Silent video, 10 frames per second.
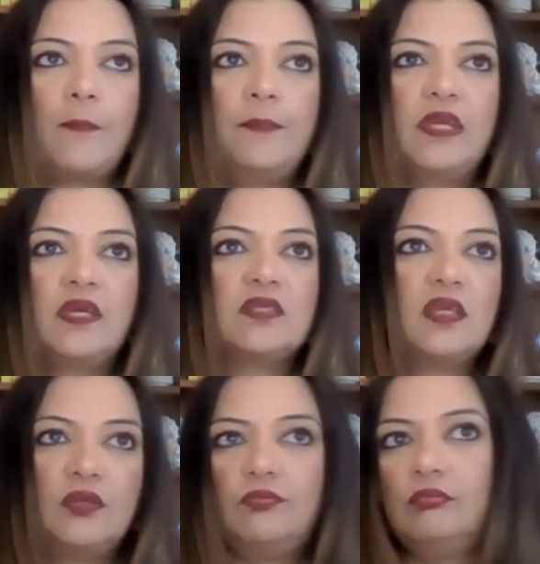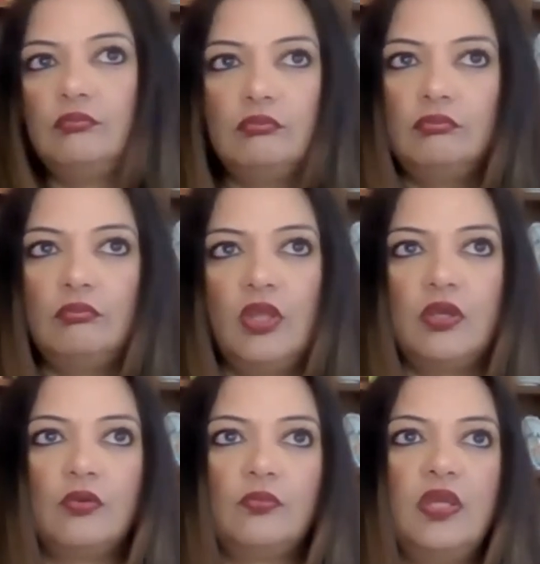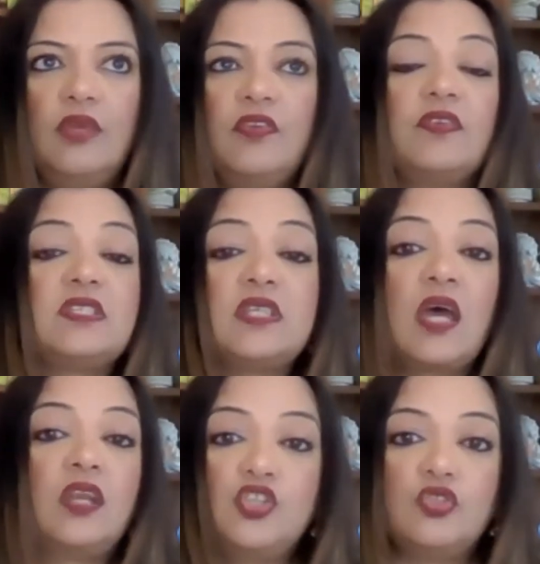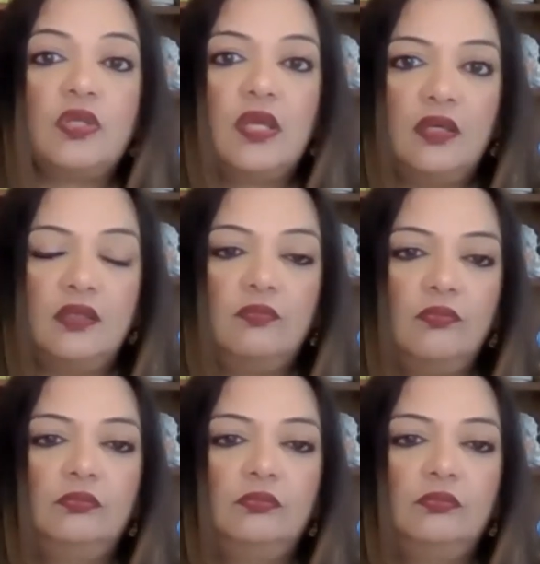because it, even if it's not adjudicated.